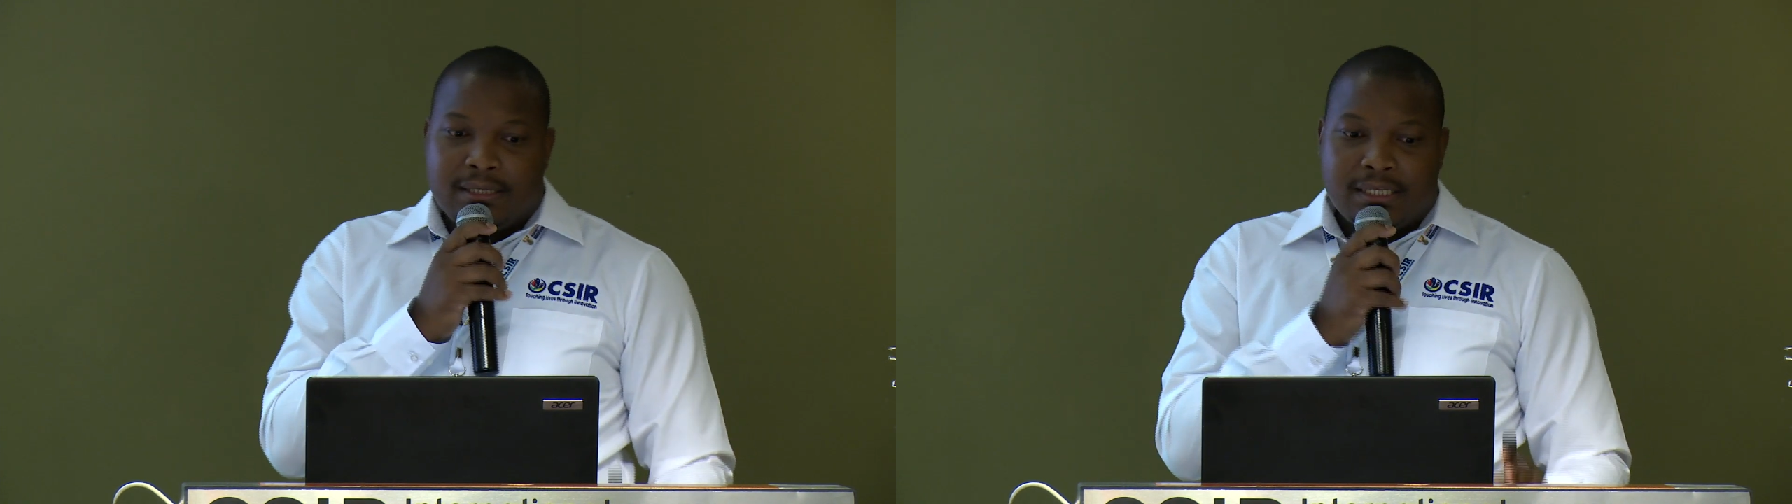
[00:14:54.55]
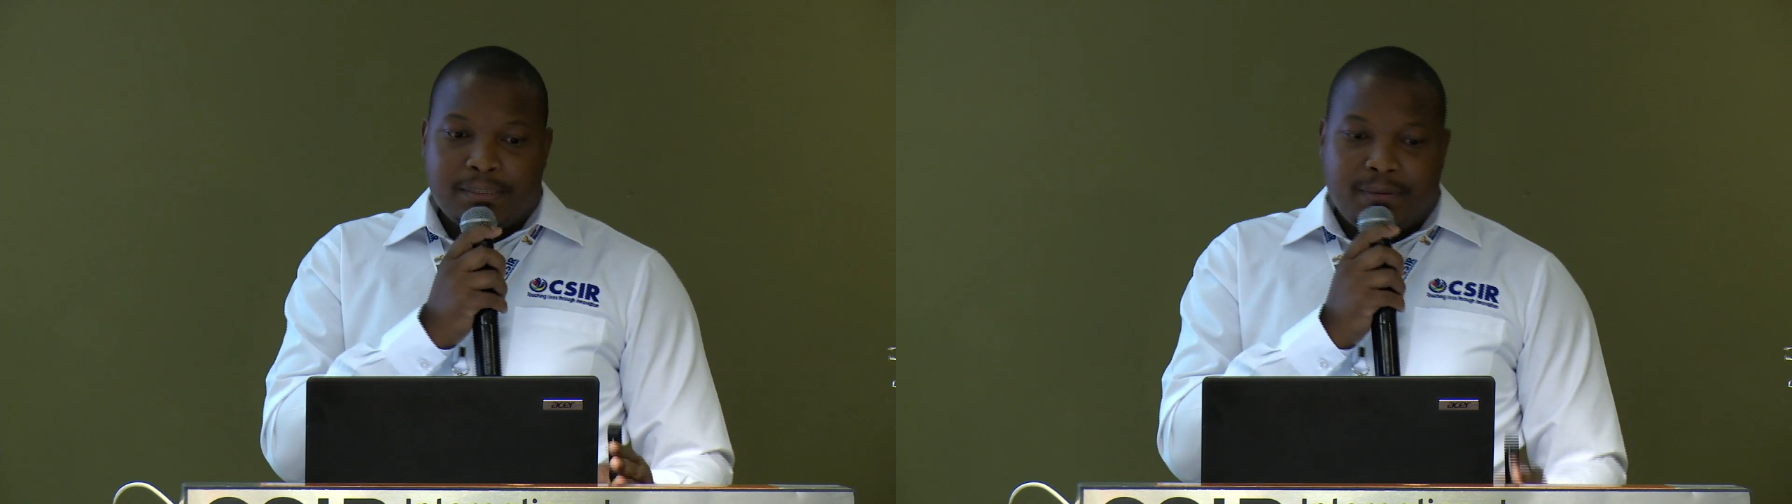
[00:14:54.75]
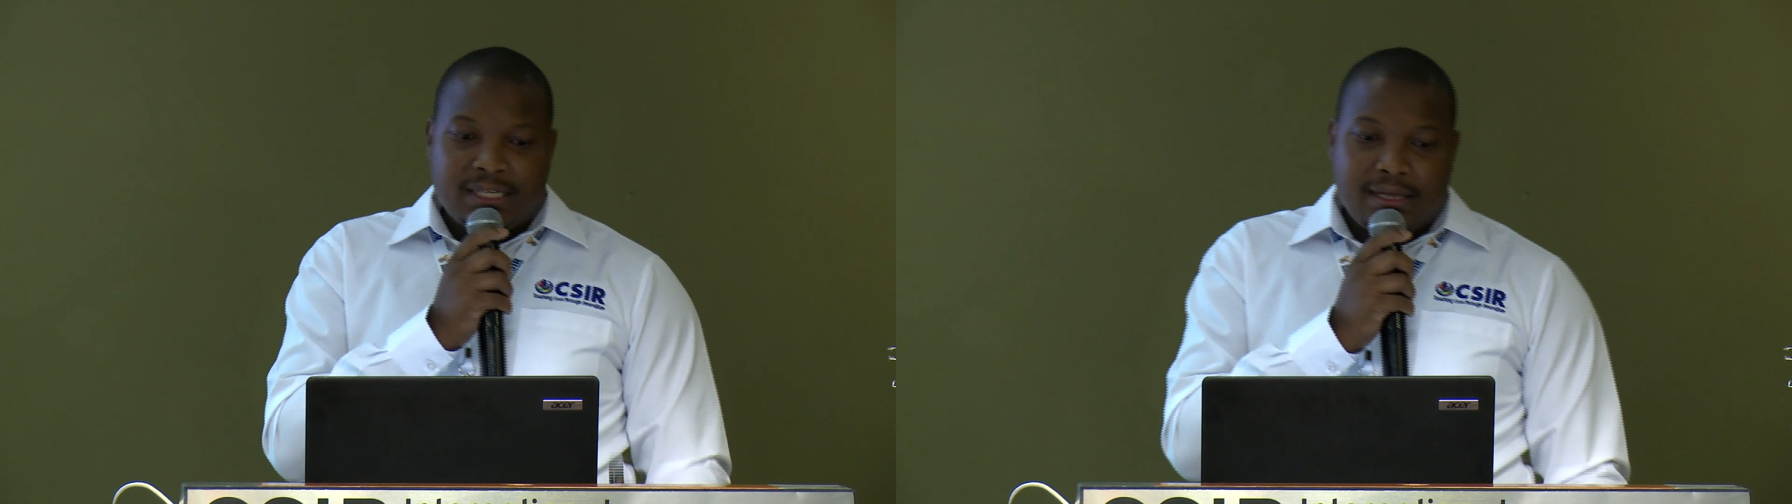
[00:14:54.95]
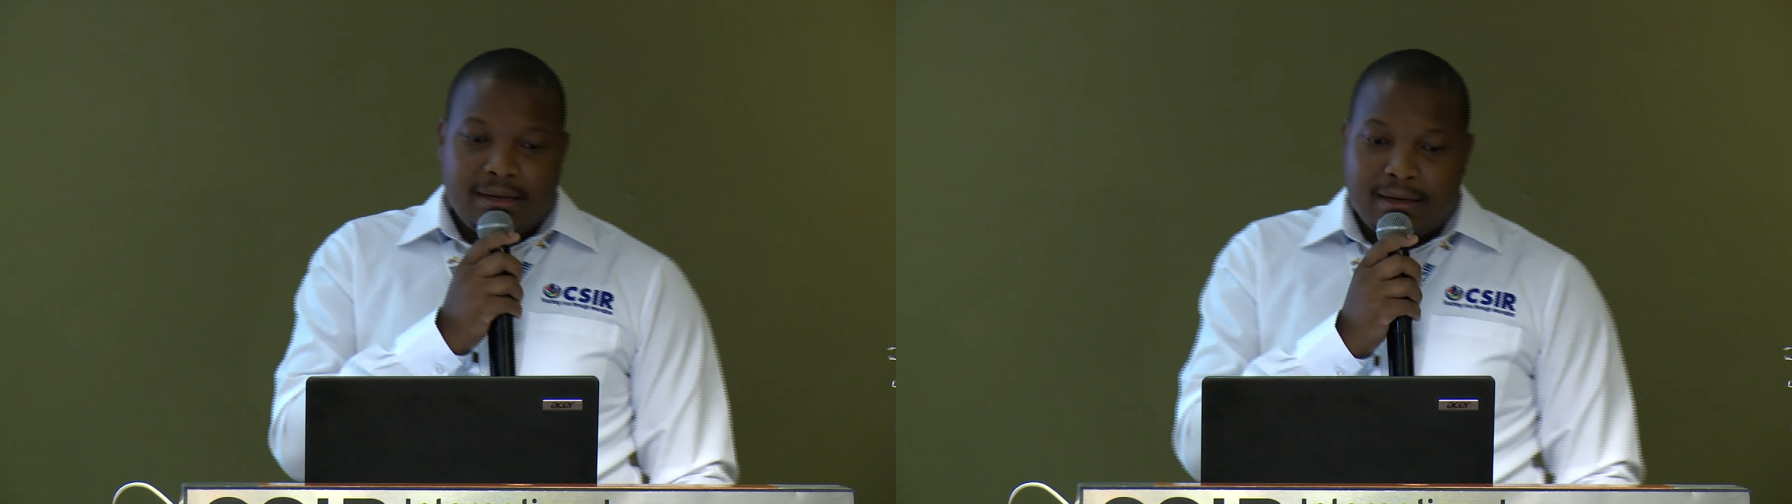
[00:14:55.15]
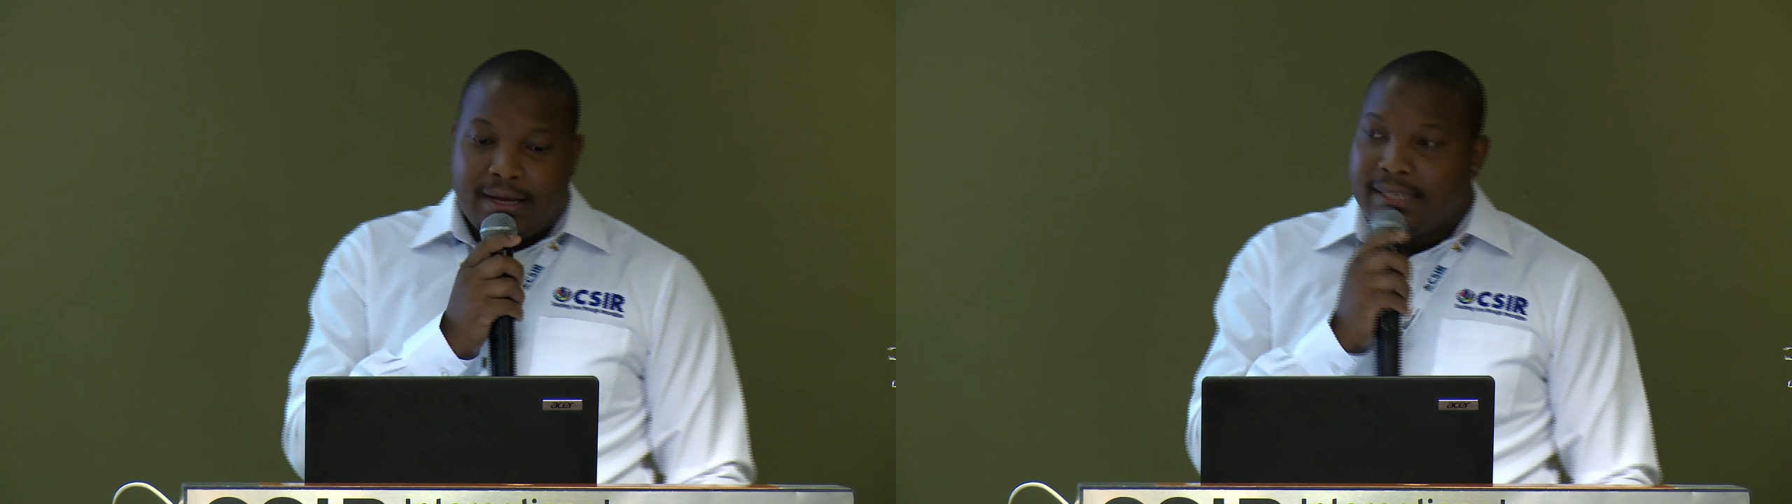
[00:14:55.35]

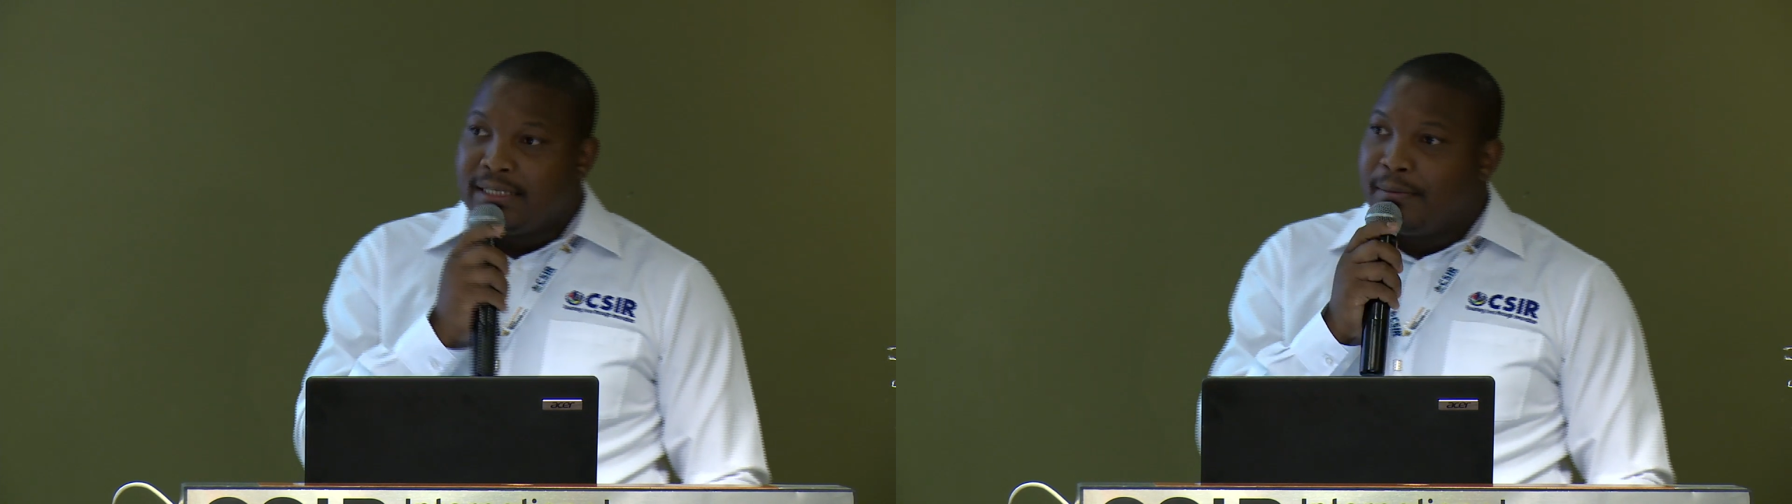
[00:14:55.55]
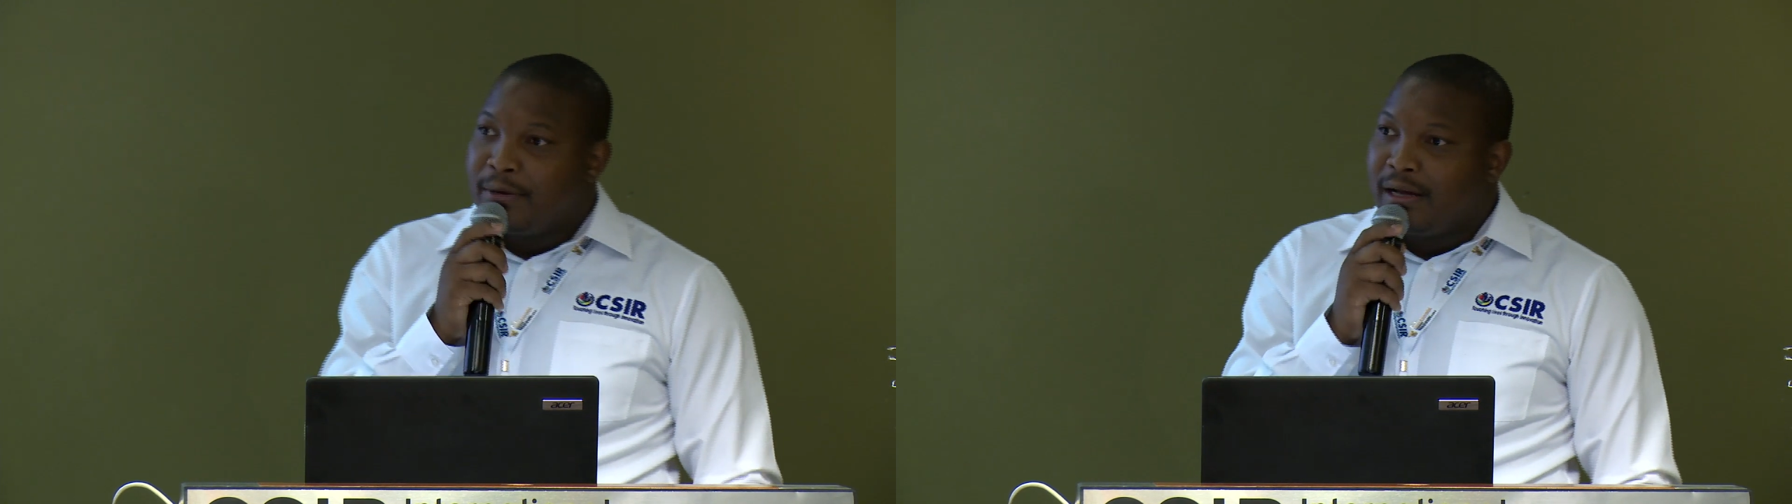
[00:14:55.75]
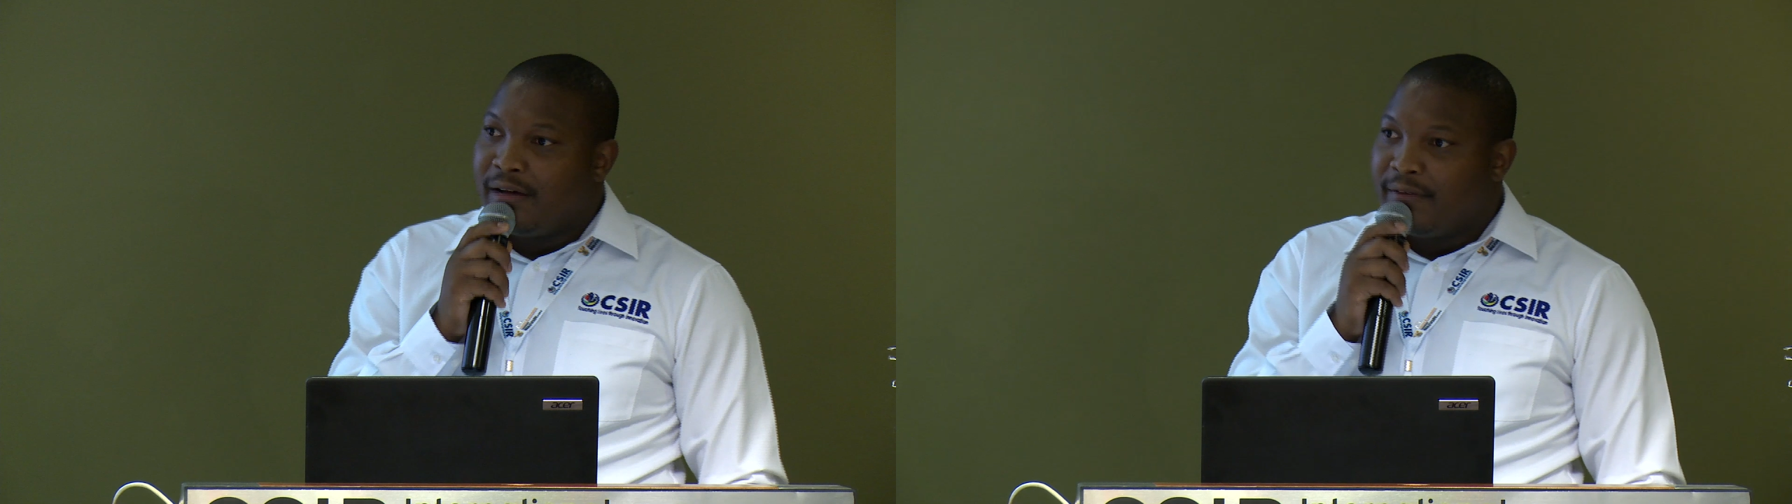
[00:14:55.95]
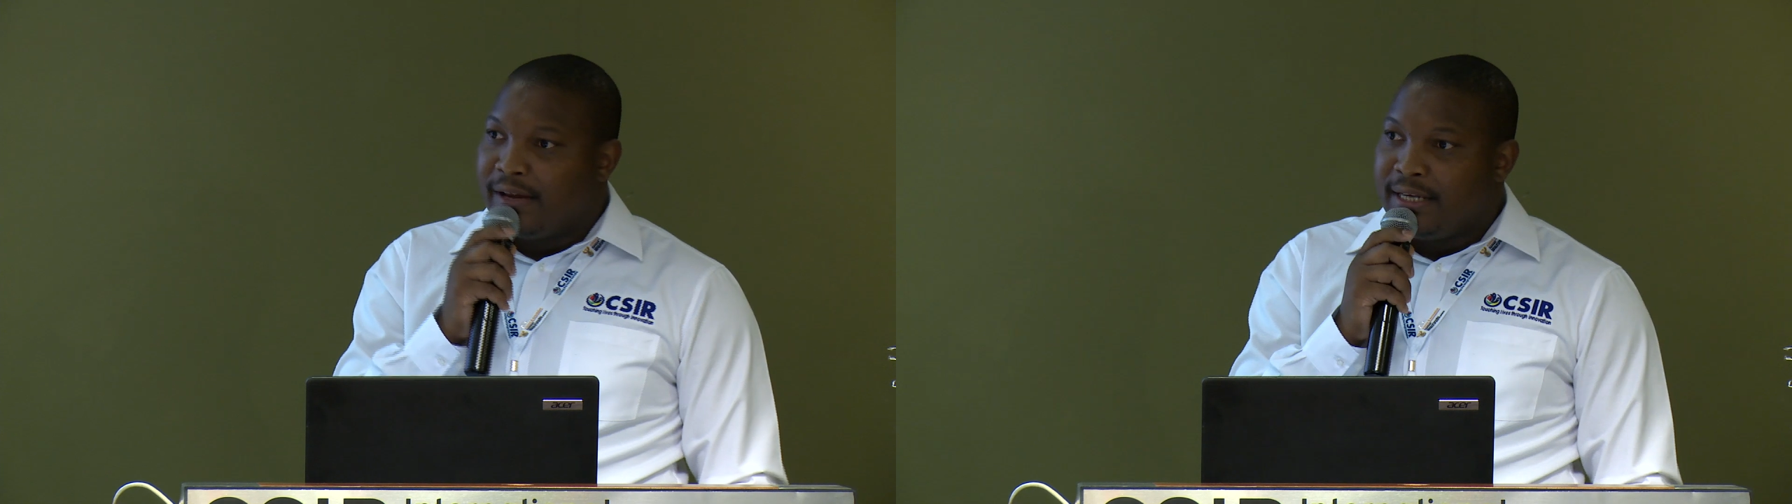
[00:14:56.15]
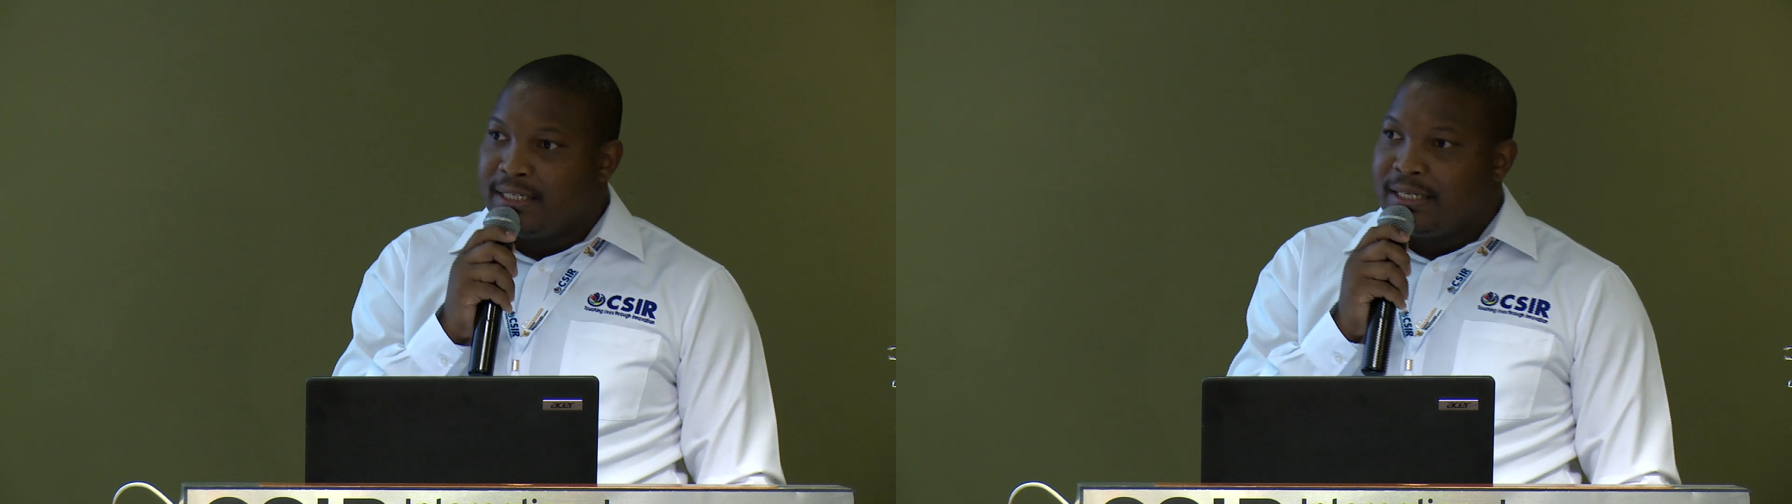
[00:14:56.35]
spatial and temporal
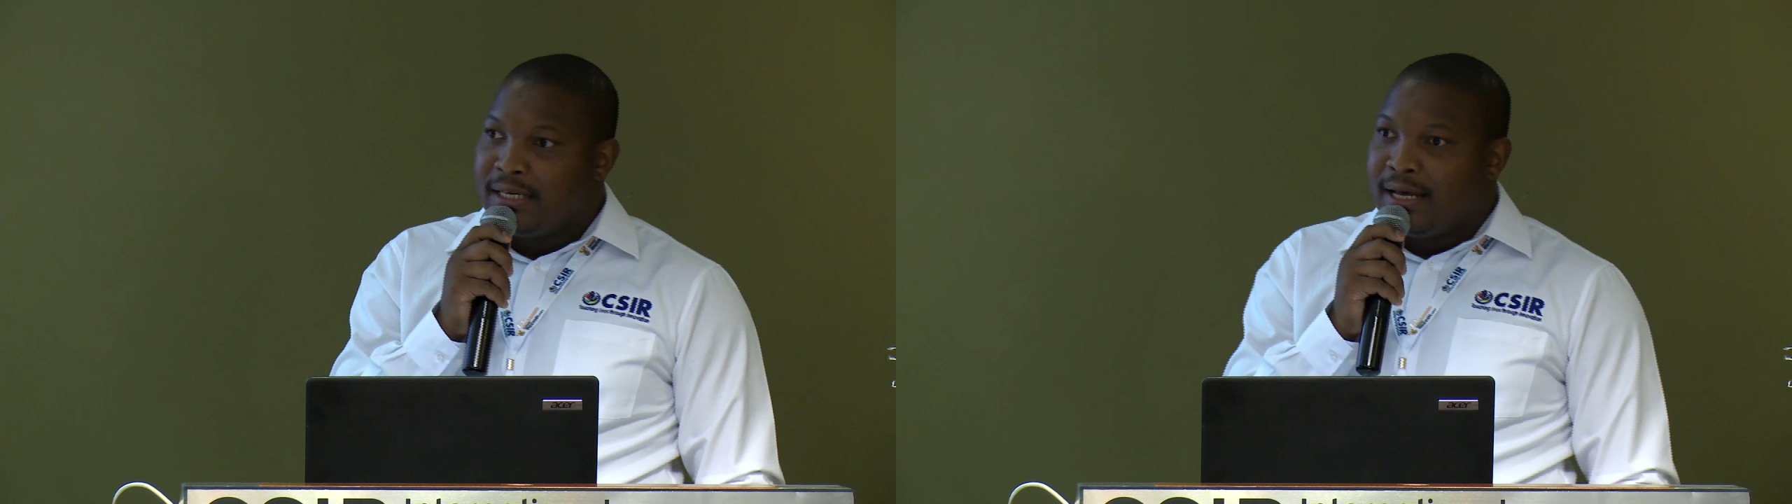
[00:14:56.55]
coverage